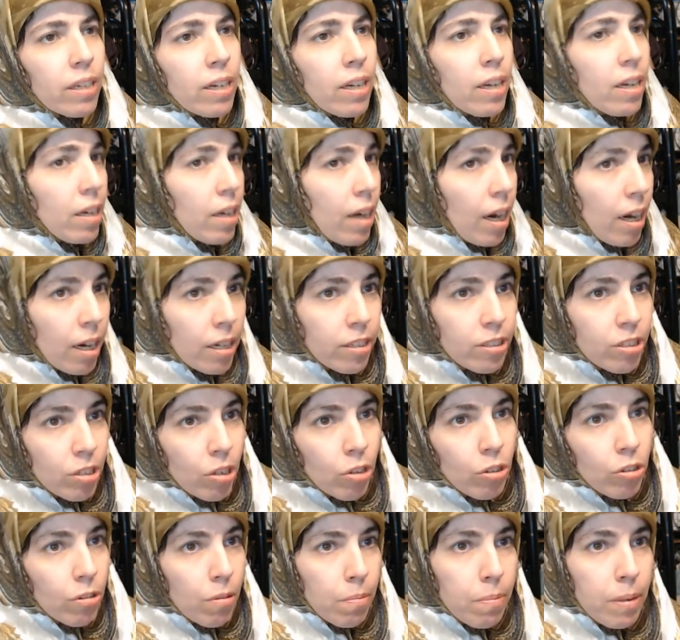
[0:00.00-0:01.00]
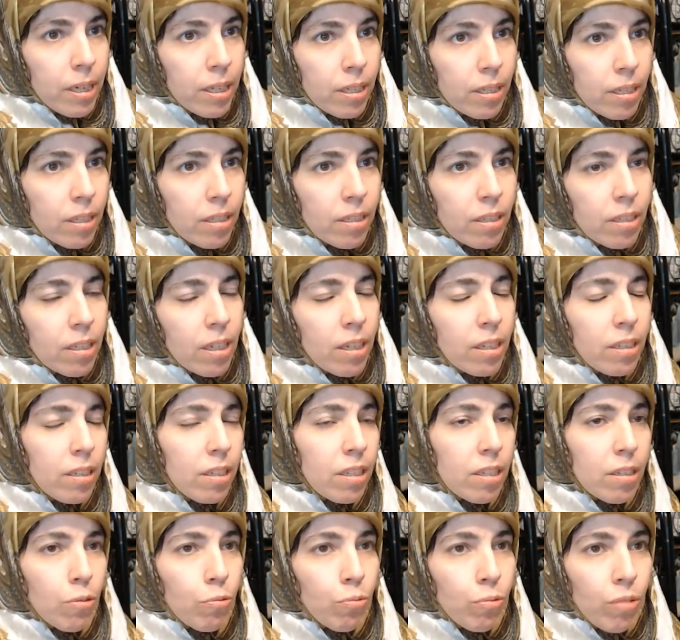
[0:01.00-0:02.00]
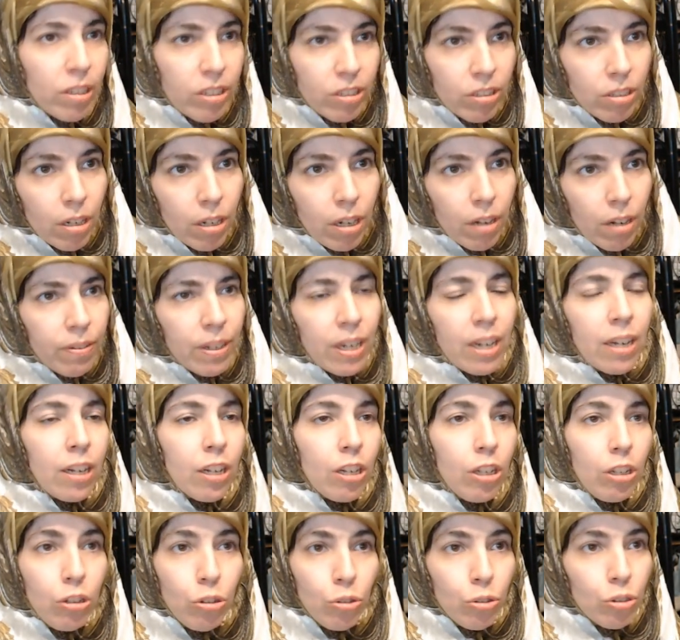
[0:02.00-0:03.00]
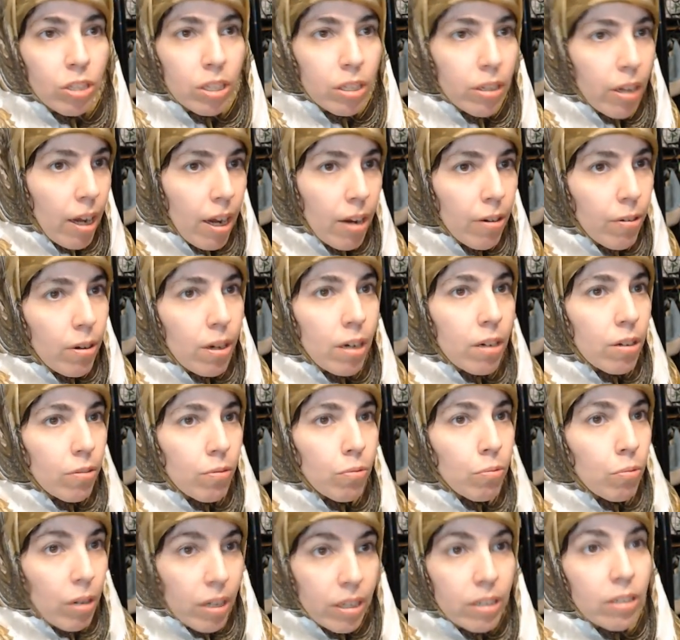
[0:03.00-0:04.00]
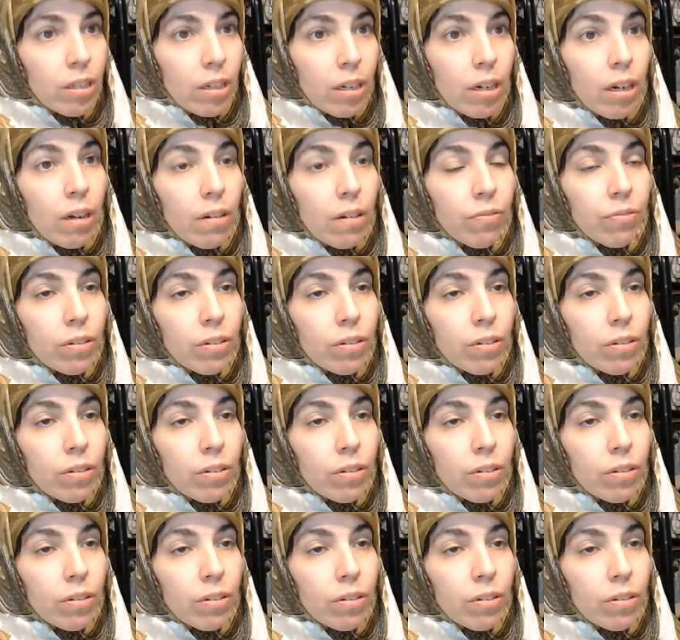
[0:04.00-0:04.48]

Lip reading: Han Solo abandons, it runs off, Luke Skywalker runs off.